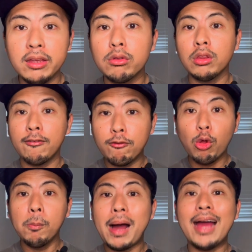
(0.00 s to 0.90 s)
So the
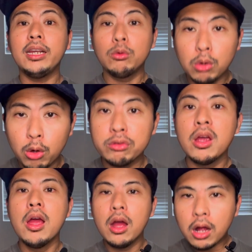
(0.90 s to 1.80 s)
full-bodied rose
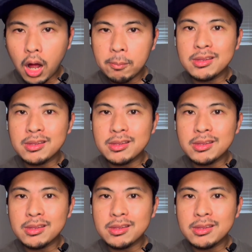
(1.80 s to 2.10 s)
comes